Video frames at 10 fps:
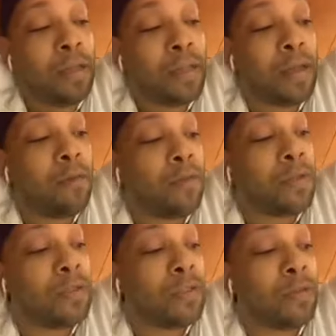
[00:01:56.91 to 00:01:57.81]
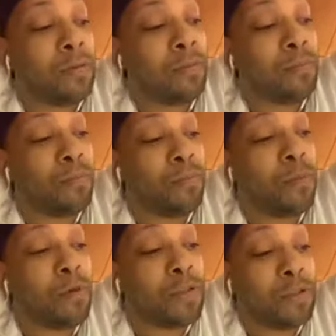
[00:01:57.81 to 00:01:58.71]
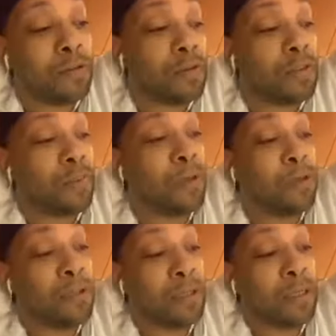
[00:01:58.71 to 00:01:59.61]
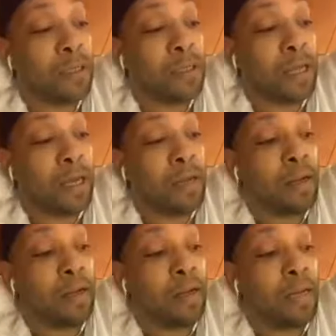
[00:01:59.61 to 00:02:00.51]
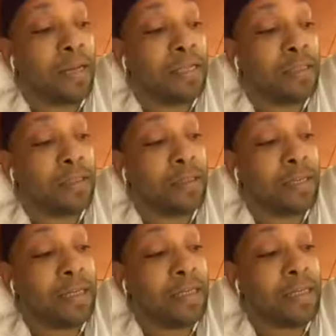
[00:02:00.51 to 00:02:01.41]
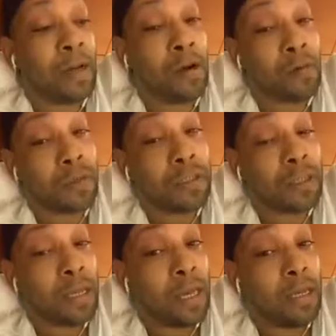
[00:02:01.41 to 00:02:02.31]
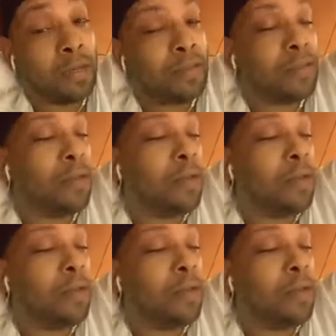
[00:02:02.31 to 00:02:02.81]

that we should focus on spiritually that is it's not always the case.